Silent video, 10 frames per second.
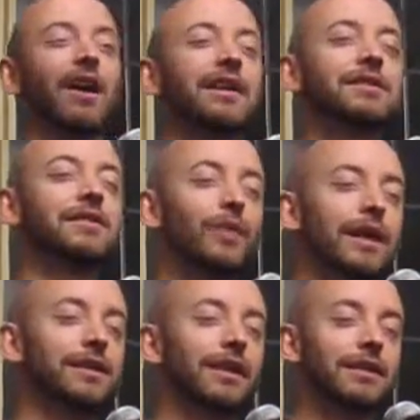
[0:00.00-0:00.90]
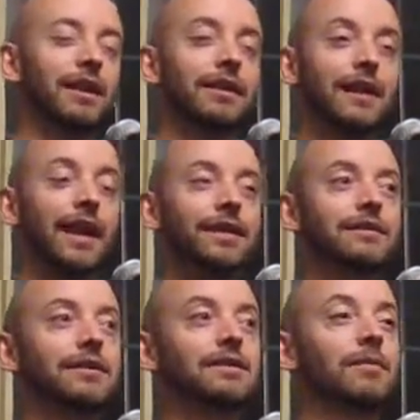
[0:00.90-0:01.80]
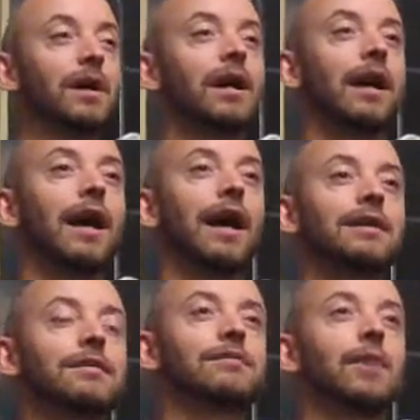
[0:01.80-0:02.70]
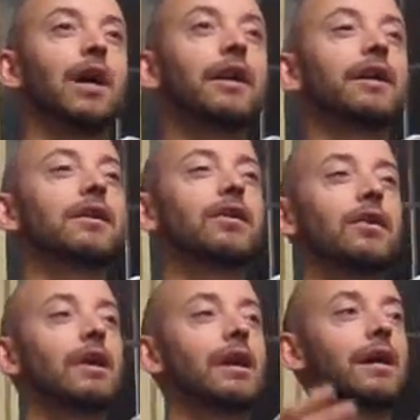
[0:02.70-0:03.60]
I just wish I turned heads because I'm a handsome earner, not